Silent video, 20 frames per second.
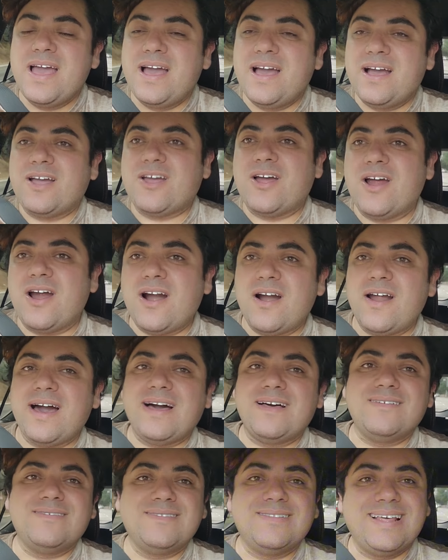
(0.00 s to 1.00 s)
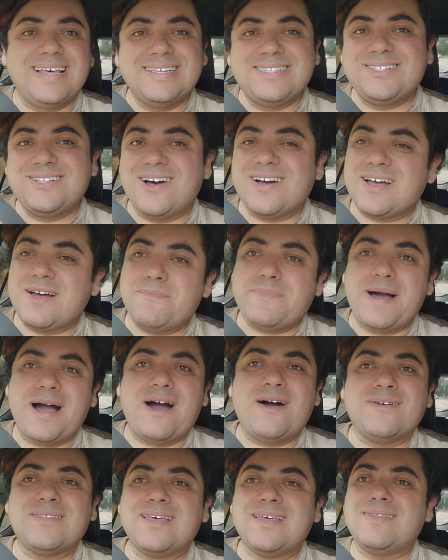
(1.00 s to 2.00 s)
Girl, and let's talk
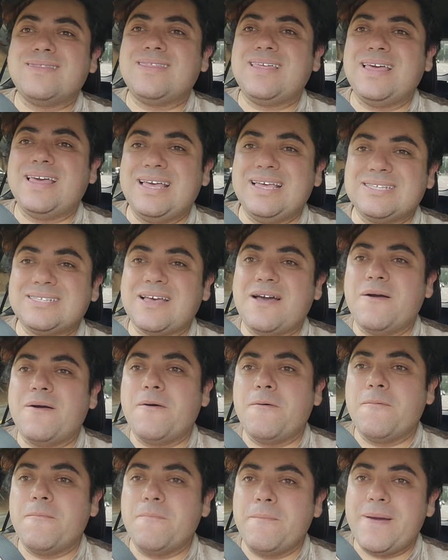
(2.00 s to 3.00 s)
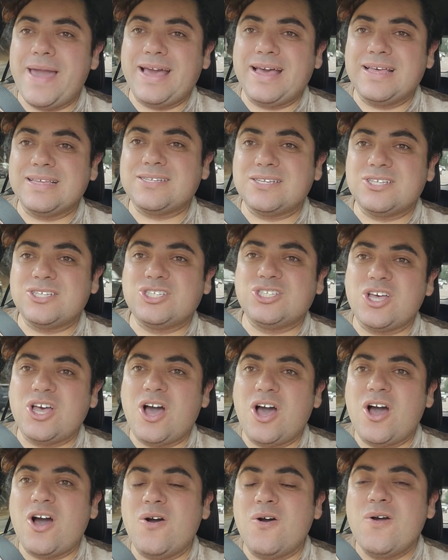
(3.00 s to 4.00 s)
about this uh, mess.
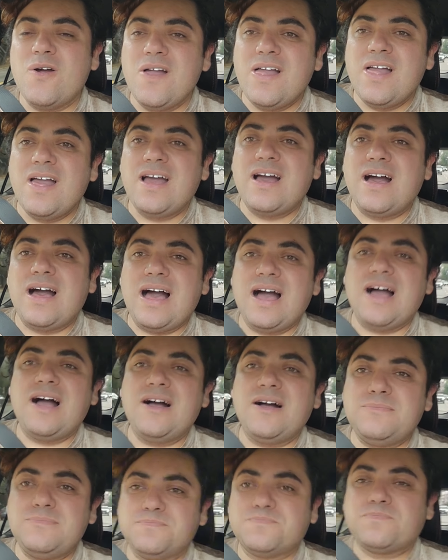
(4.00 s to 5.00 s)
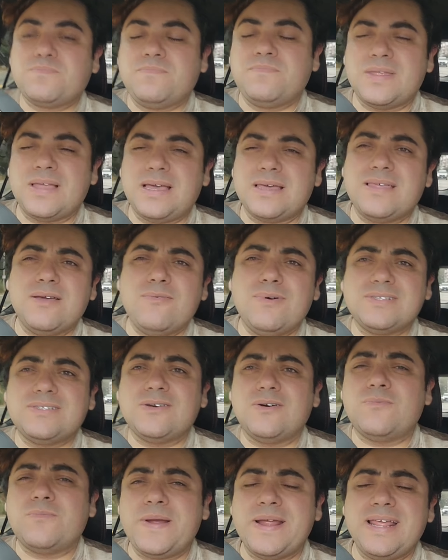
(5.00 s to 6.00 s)
So, um, I think it was
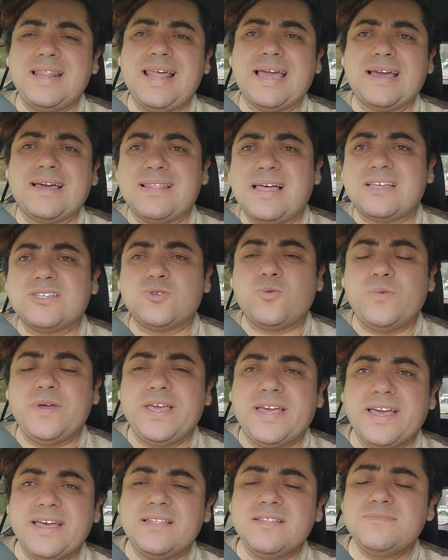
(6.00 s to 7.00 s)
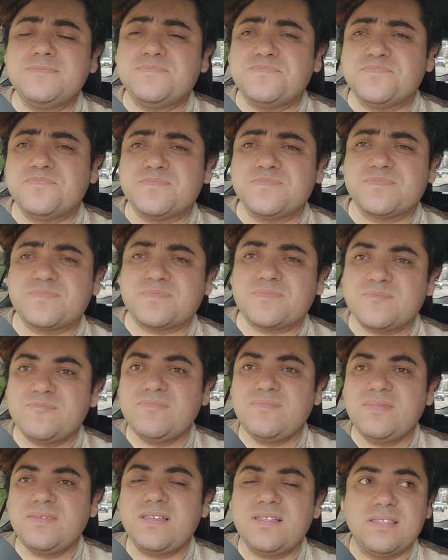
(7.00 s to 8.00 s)
already like last weekend
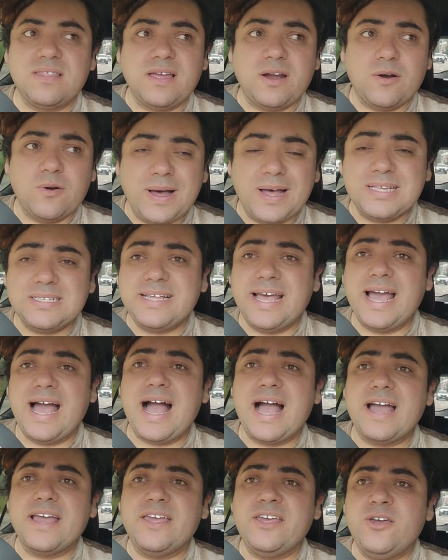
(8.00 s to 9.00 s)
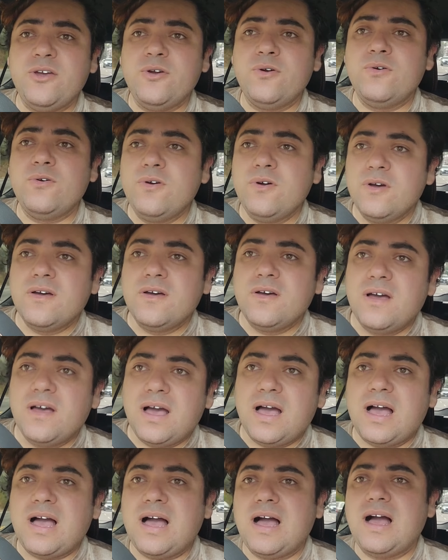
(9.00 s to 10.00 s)
there was the Hayu
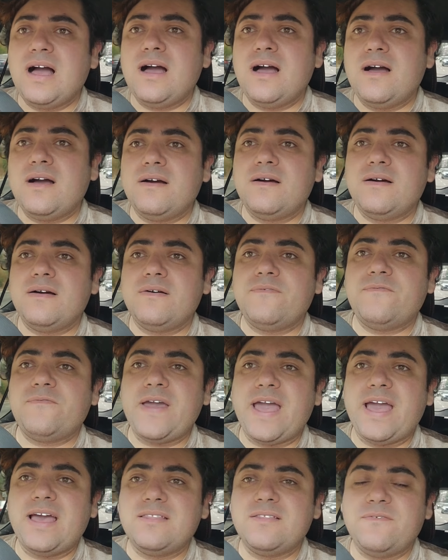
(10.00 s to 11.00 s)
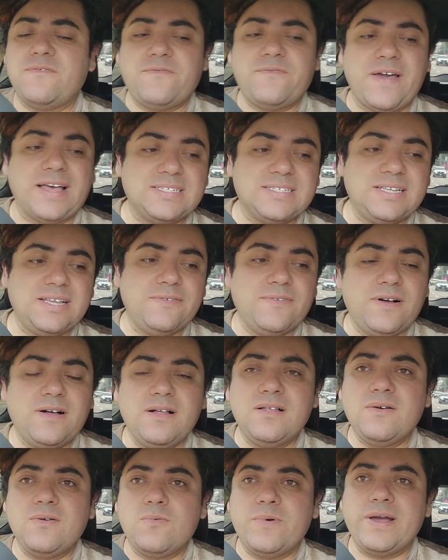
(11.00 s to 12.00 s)
uh, Fan
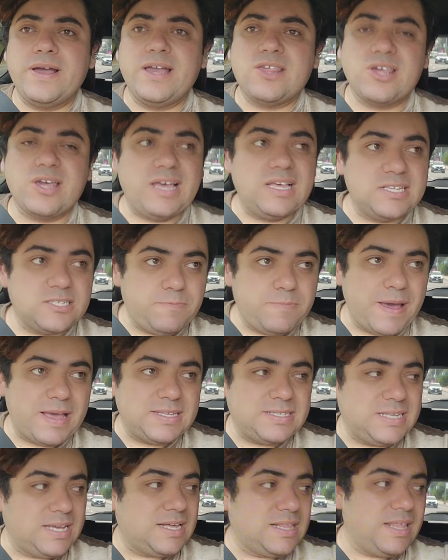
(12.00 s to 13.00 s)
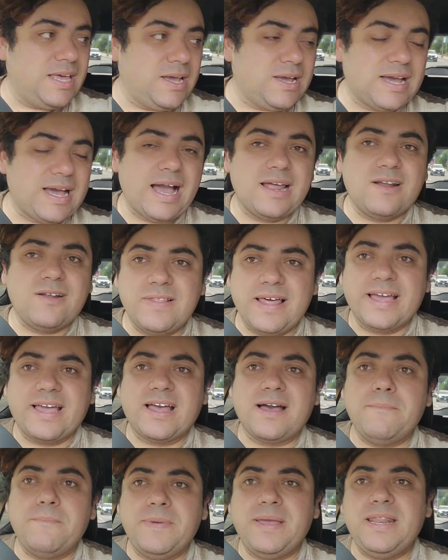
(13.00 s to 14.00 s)
Festival, which is basically kind of like
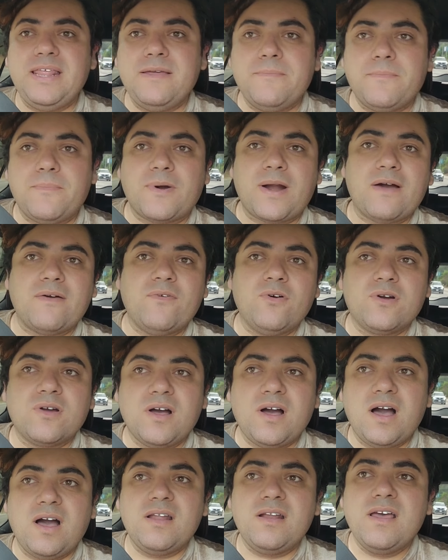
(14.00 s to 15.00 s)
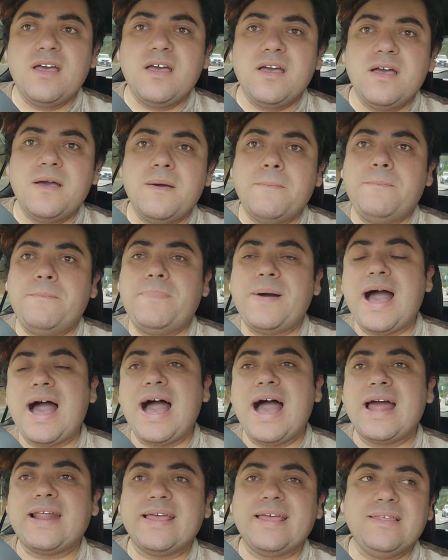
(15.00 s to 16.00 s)
a mini BravoCon,
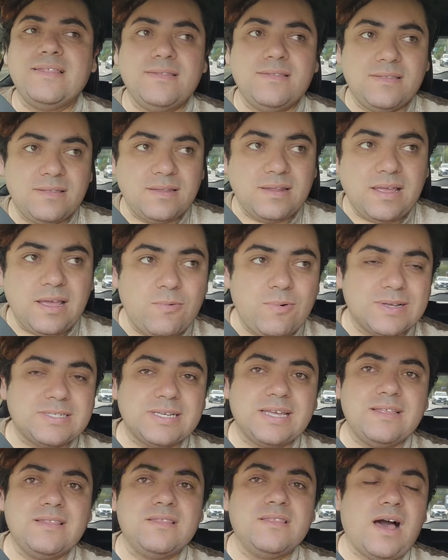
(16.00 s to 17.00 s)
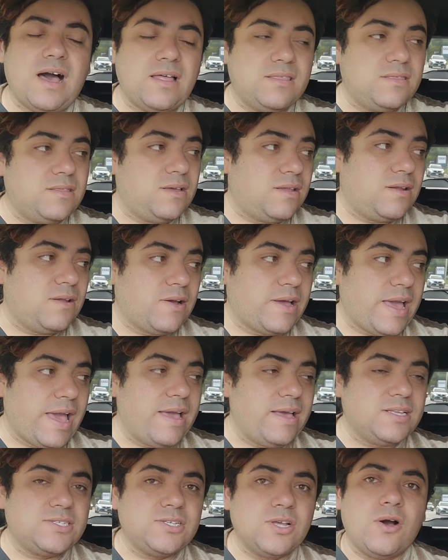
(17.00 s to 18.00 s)
but in it was in London.
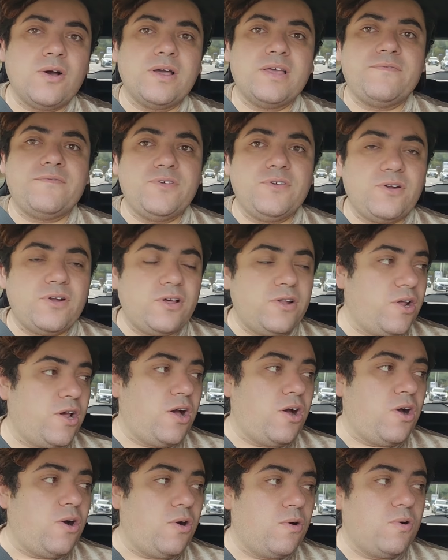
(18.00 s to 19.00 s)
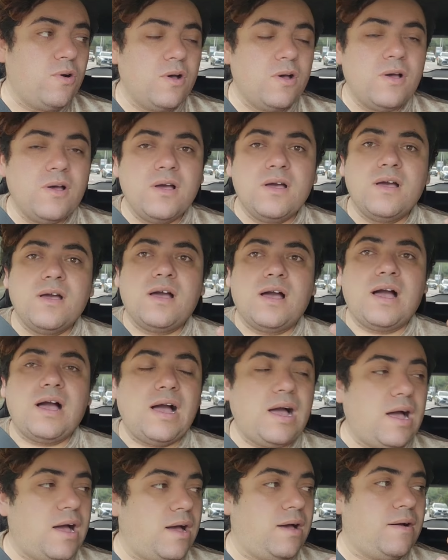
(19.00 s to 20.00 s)
Okay, so if you don't know,
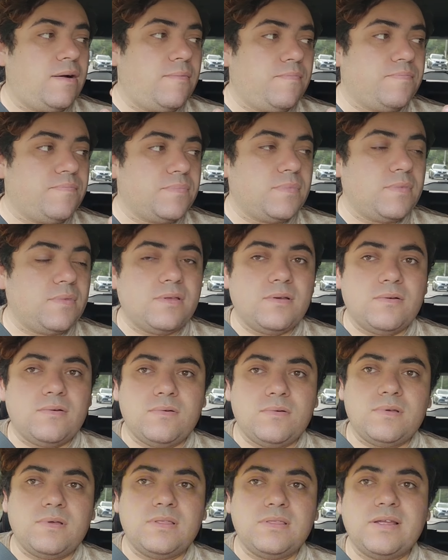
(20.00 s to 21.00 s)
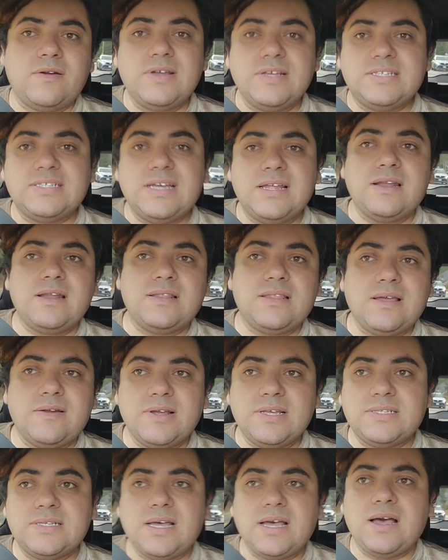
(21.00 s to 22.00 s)
uh, there is an there
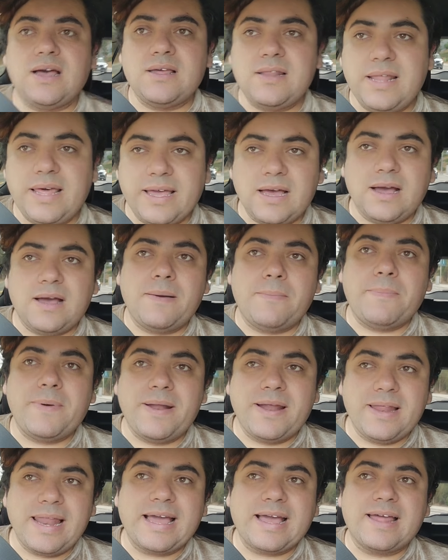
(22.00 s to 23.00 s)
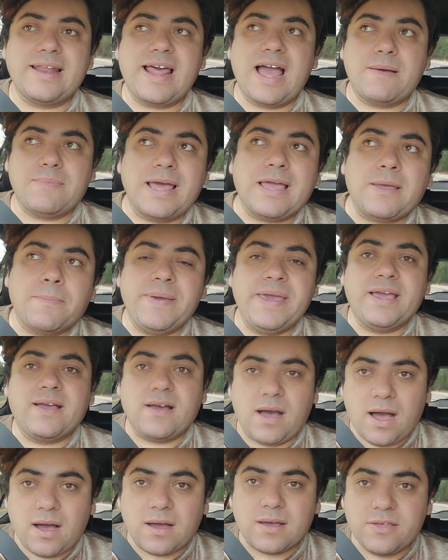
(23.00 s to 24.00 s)
is a, like a, a like an app like
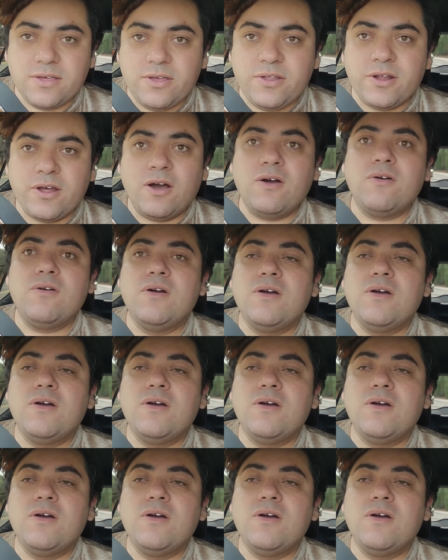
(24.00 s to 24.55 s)
Peacock, you know,